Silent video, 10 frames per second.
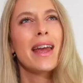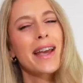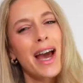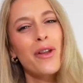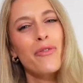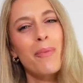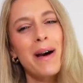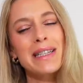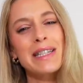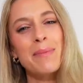It kind of
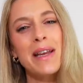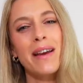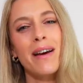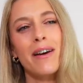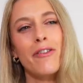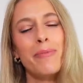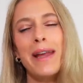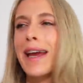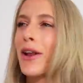reminds me of being at